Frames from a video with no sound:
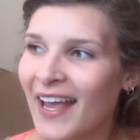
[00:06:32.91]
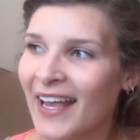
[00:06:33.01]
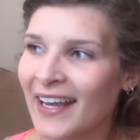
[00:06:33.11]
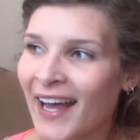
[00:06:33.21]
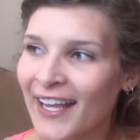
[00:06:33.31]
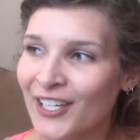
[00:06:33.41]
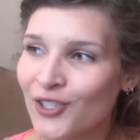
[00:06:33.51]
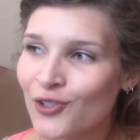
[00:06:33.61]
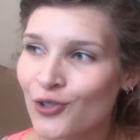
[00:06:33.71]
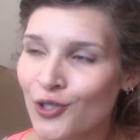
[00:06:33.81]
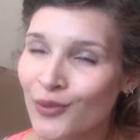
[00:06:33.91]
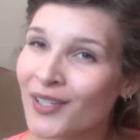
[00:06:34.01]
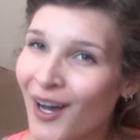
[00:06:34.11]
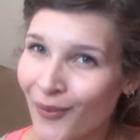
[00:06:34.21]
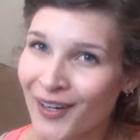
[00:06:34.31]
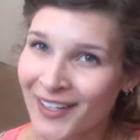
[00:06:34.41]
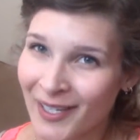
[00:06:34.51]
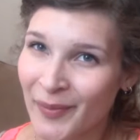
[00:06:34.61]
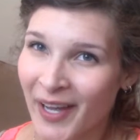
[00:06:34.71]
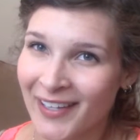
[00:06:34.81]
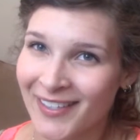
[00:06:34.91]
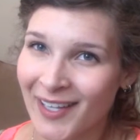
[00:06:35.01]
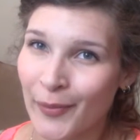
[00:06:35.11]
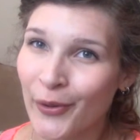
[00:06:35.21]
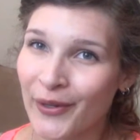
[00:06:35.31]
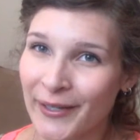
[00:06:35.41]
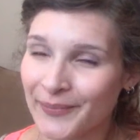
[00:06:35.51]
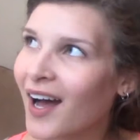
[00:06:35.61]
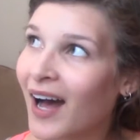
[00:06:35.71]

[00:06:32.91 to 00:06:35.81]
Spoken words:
and I do not want to get back to that point.